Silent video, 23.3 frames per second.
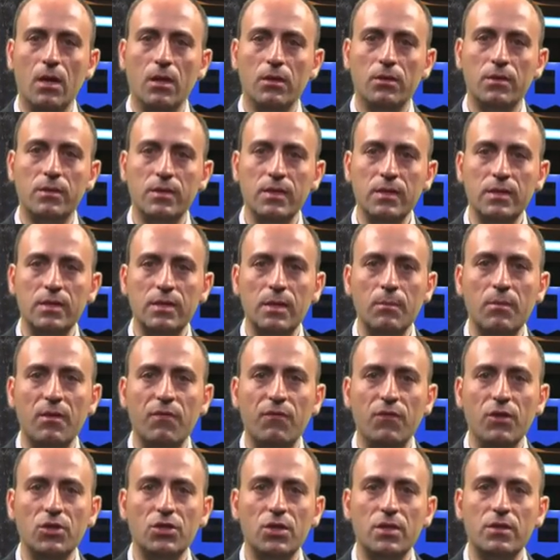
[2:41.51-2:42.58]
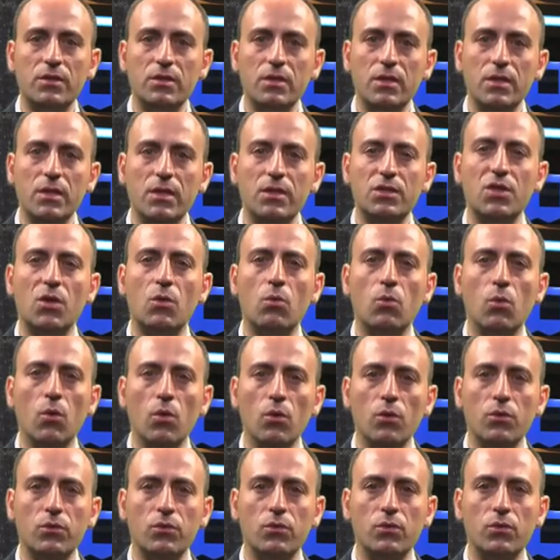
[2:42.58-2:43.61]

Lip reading: The system efficiency is equal